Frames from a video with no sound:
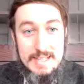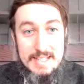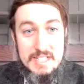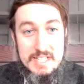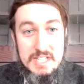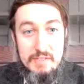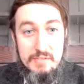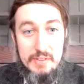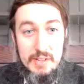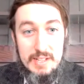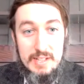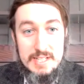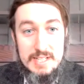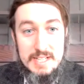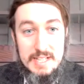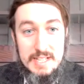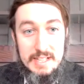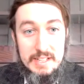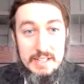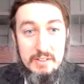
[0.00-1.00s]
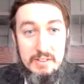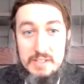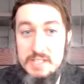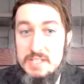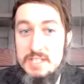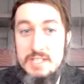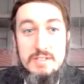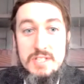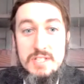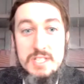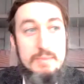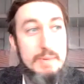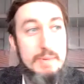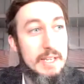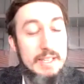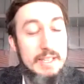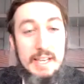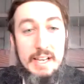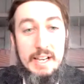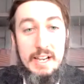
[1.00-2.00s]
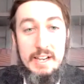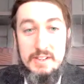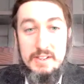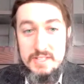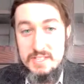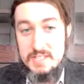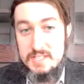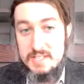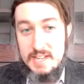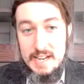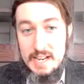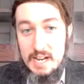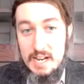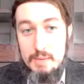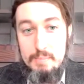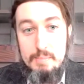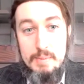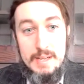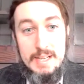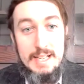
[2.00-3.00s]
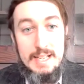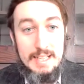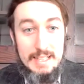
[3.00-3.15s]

difficulty. You know, this used to be a thing I used to stay up